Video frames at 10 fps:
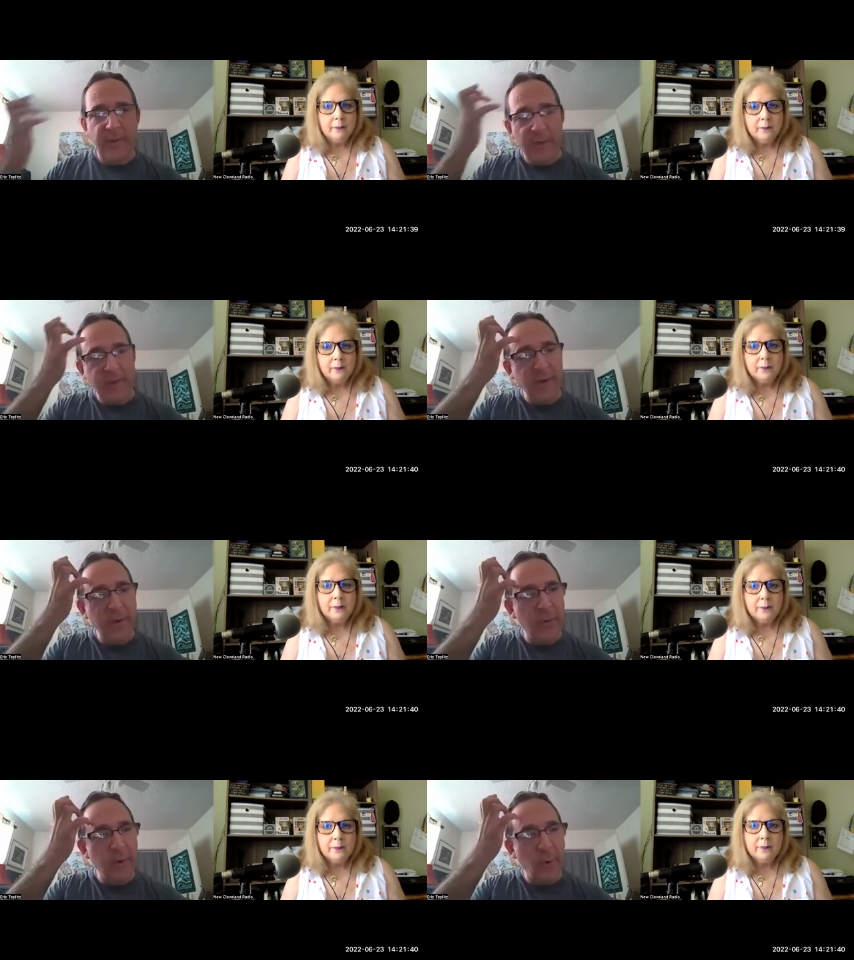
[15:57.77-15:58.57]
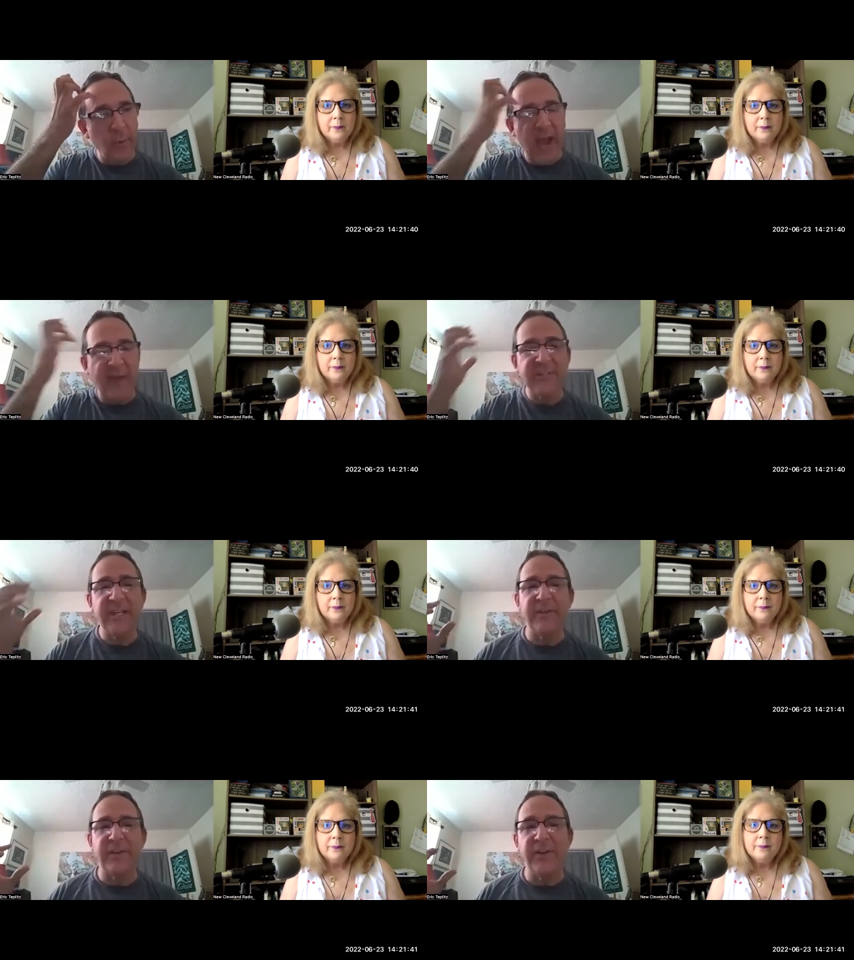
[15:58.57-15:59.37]
Speaker 1: you know, we have to
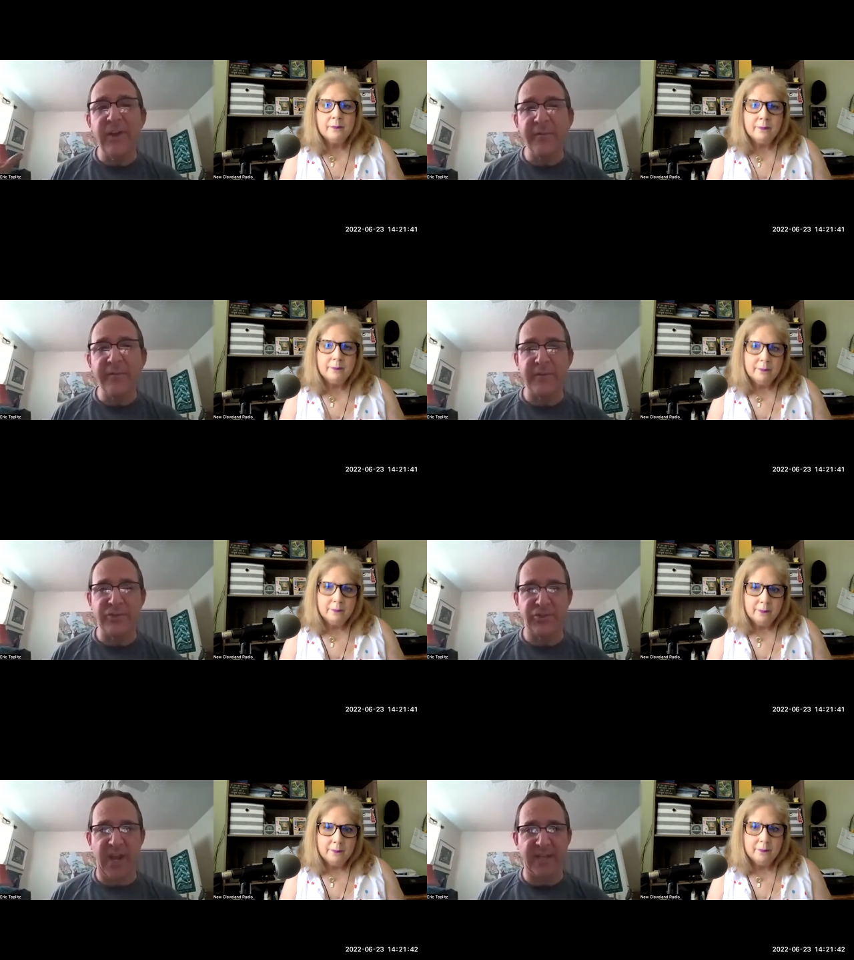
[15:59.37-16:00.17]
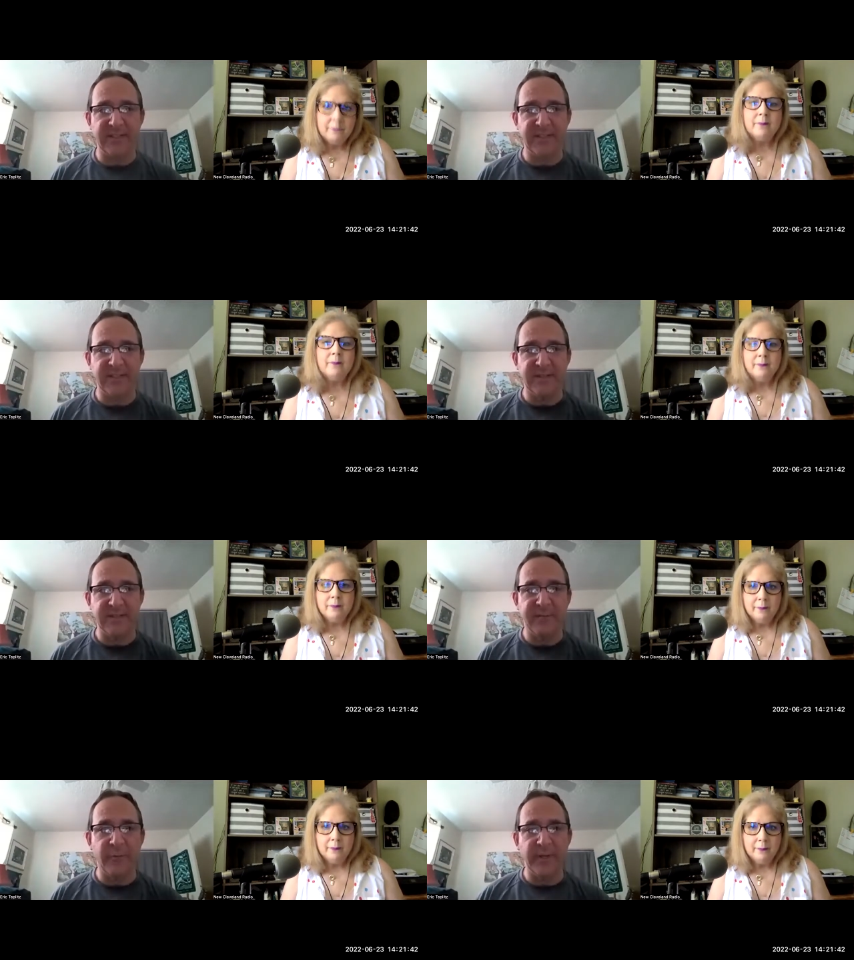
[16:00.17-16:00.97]
give it enough of a chance
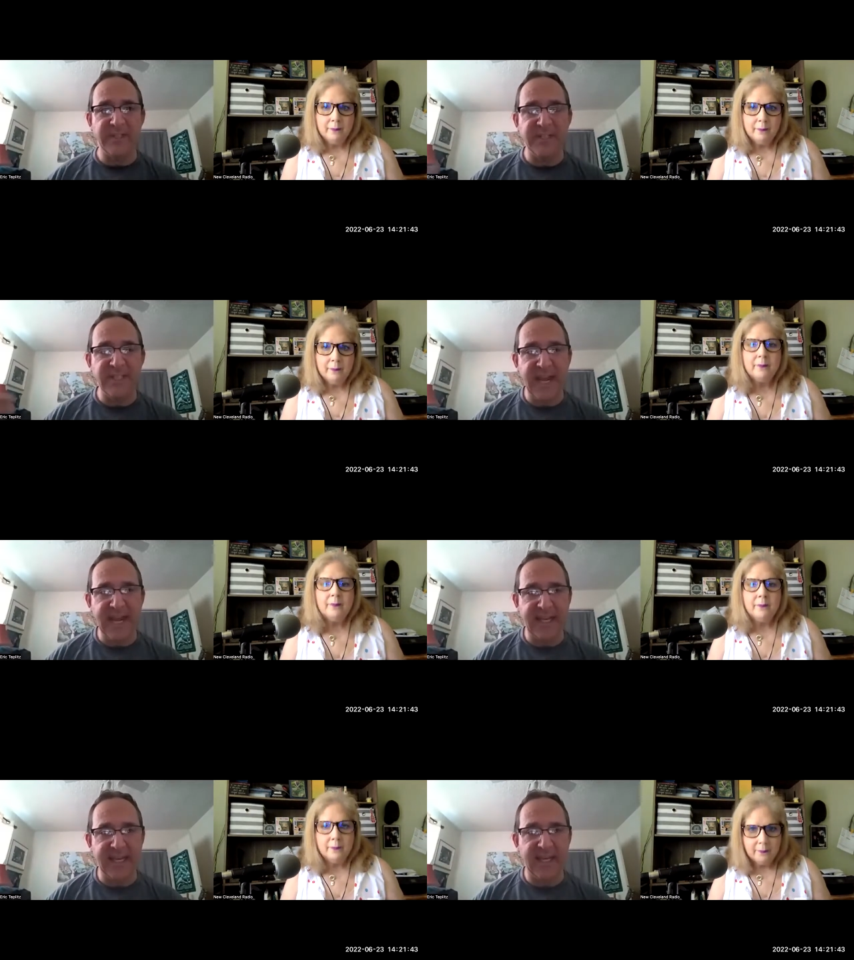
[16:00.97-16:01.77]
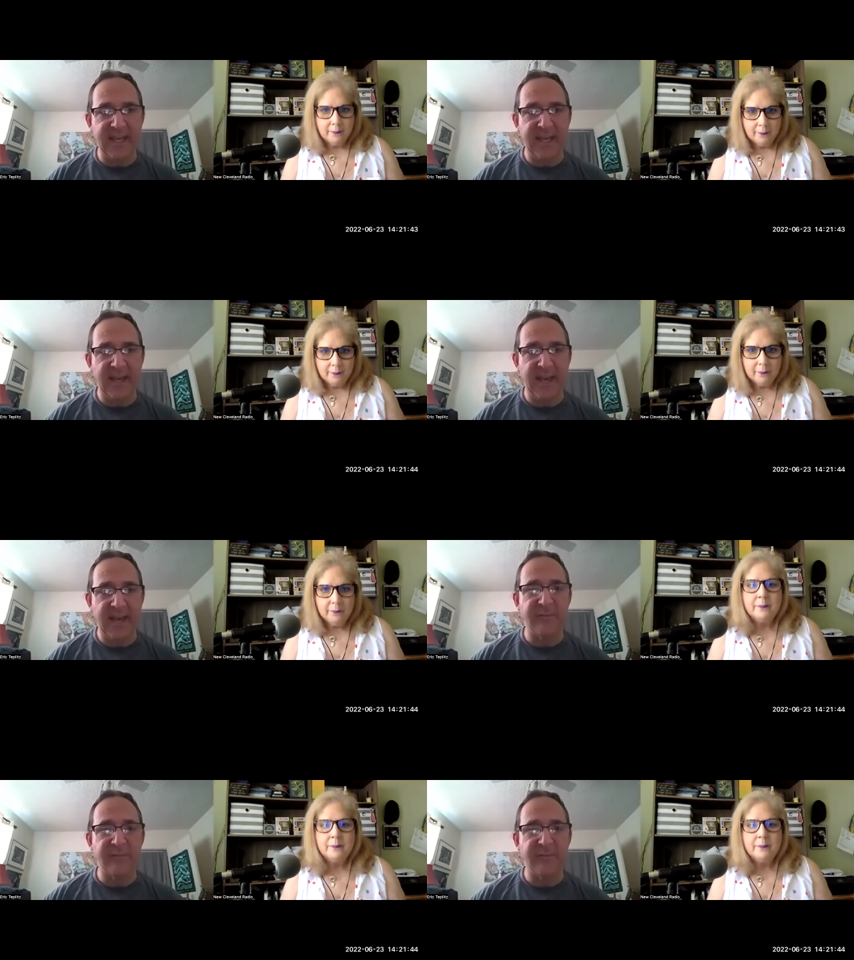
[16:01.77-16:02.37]
for it to take and